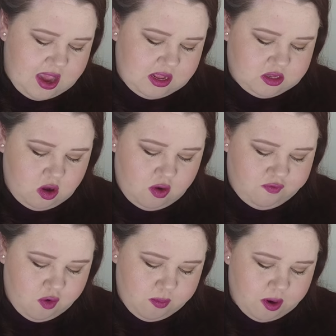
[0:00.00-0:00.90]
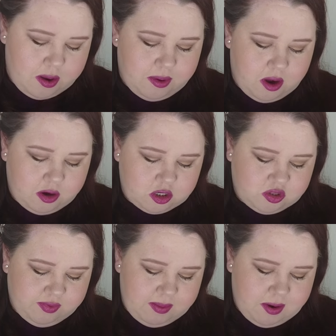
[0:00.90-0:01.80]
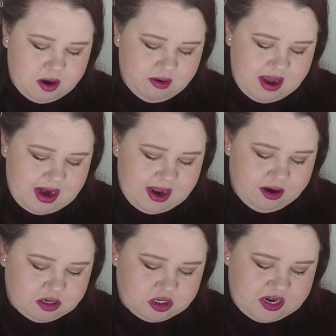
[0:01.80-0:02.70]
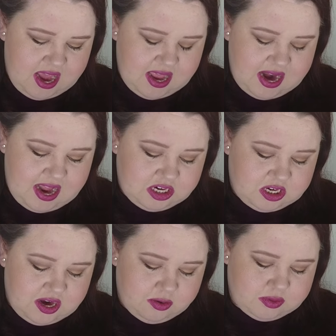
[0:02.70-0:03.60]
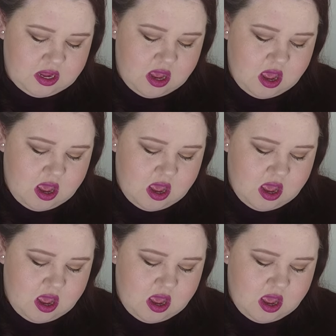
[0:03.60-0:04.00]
It's got four brow powders, three powder highlighters, 10 eyeshadows,